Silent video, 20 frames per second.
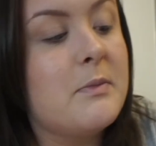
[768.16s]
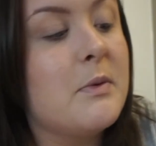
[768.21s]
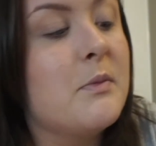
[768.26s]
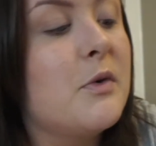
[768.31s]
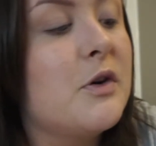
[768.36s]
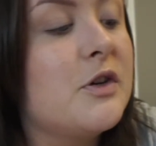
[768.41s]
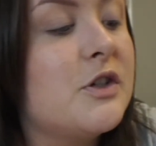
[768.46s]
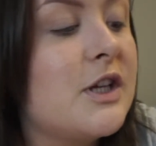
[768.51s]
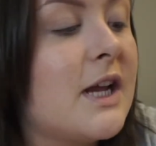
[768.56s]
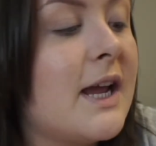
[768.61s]
been
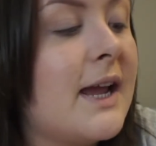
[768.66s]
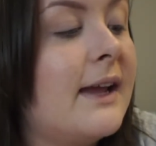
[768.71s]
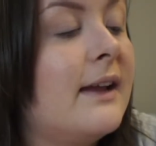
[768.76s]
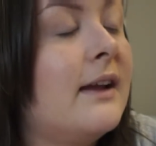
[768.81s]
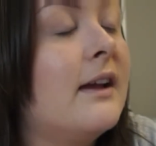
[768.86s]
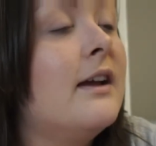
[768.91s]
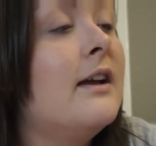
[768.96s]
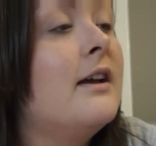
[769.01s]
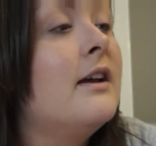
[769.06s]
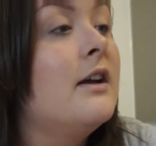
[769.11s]

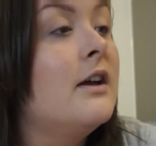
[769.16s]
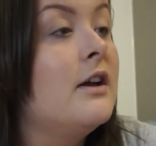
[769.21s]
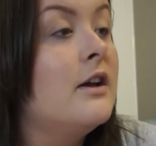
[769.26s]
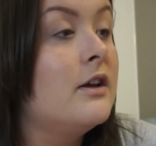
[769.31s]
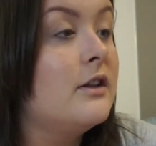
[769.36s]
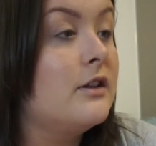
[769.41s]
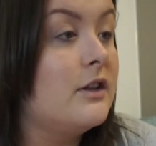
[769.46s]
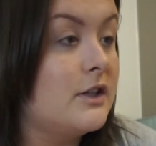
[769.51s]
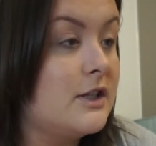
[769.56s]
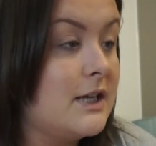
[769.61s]
watching
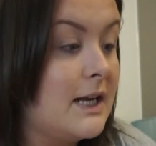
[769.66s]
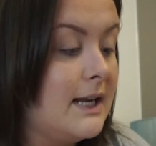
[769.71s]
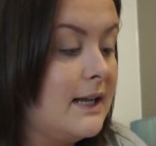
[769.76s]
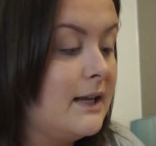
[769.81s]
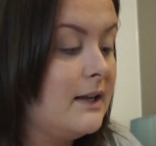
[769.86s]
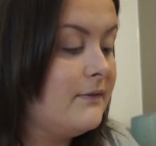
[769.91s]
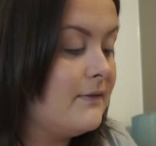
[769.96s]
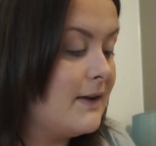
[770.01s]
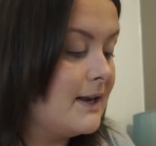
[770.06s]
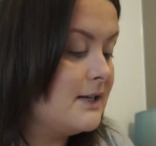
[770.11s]
The
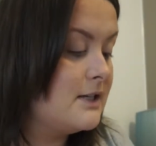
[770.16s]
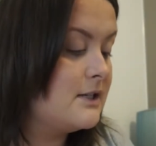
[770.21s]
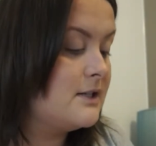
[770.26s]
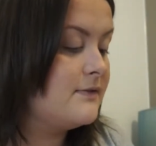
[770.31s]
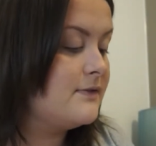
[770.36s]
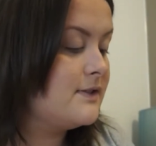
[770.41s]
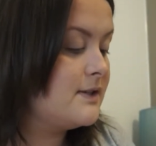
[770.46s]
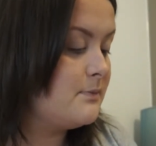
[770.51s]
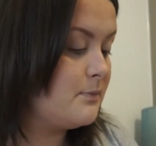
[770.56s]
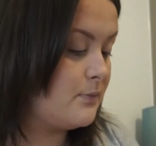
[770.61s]
Chilling Adventures
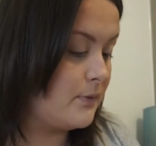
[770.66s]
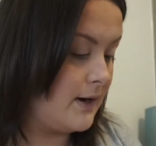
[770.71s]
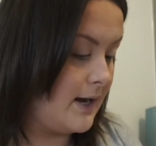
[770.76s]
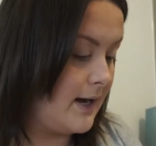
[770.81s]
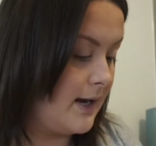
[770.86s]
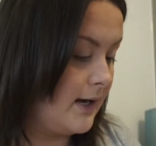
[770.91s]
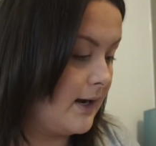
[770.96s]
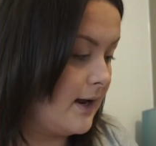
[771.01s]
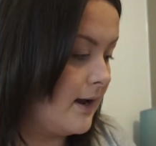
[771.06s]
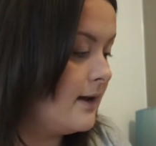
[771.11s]
of
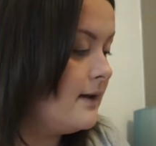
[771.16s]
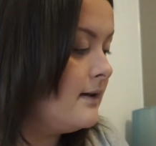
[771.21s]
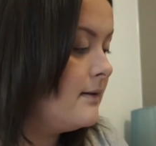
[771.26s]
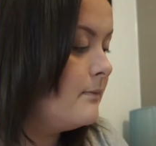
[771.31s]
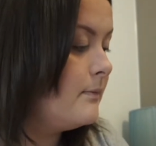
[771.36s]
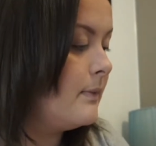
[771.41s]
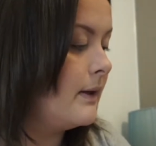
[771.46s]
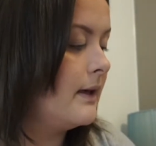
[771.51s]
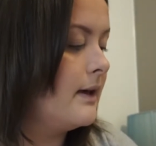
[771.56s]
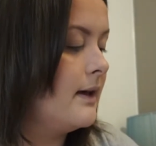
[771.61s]
Sabrina
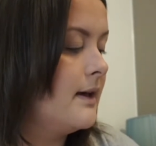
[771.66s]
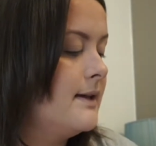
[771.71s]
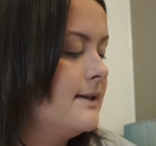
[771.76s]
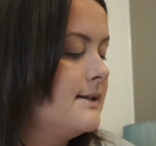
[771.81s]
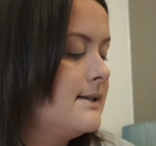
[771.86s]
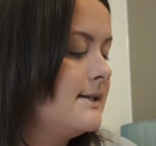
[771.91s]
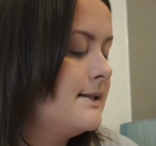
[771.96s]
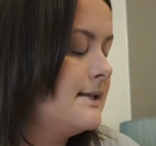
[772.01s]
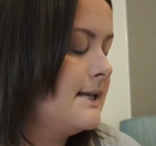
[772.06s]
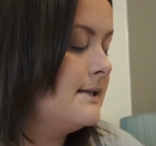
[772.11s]
because
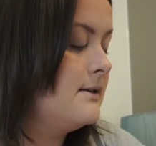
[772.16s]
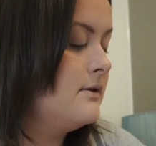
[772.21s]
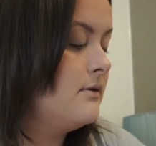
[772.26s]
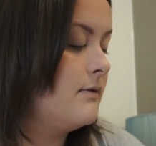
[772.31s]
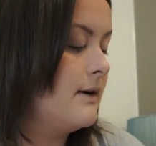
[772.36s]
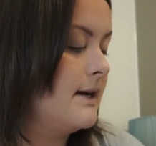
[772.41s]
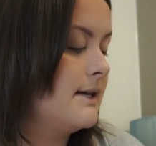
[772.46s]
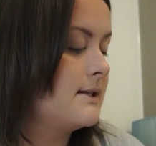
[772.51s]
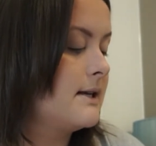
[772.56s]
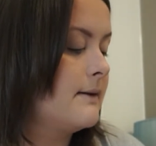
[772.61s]
season
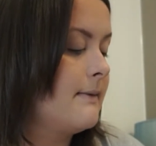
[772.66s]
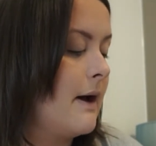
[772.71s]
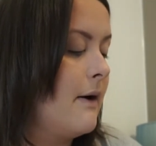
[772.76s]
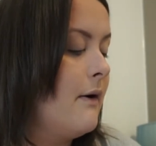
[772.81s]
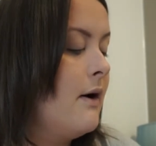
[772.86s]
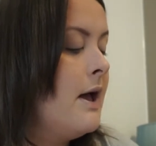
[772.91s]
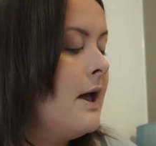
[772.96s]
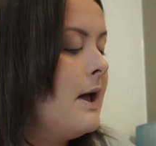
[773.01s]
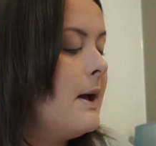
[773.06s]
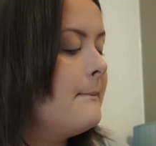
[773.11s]
3 has come out.
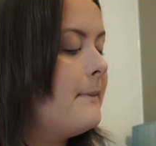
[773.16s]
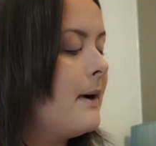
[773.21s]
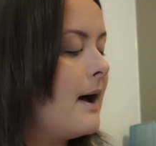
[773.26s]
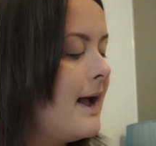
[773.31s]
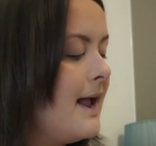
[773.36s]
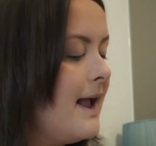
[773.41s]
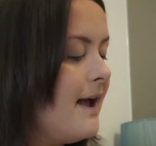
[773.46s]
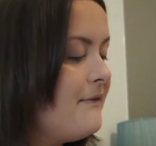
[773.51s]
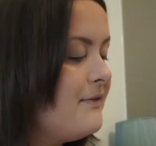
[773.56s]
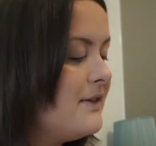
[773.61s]
But
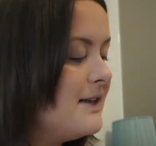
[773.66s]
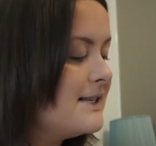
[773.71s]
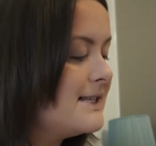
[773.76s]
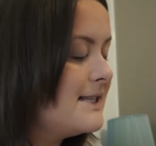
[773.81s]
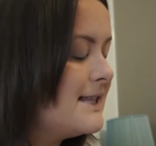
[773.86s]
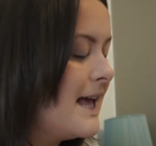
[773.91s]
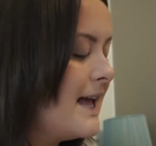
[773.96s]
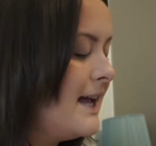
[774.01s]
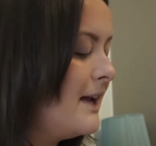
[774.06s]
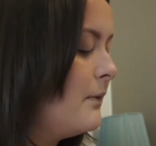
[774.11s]
I have this
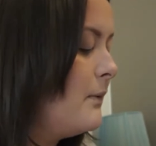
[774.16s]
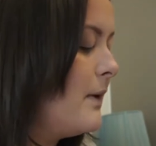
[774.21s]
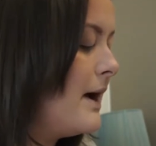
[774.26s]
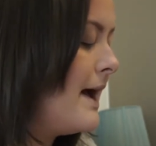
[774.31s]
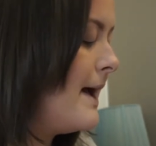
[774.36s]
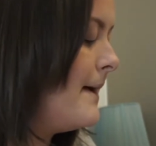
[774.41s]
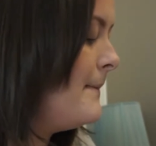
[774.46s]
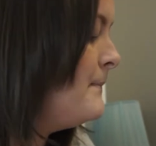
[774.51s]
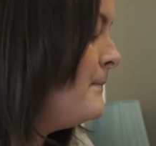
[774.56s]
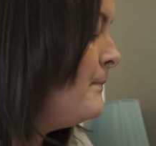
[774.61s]
thing
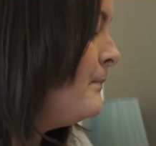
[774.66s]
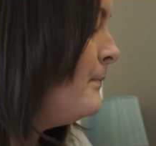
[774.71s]
where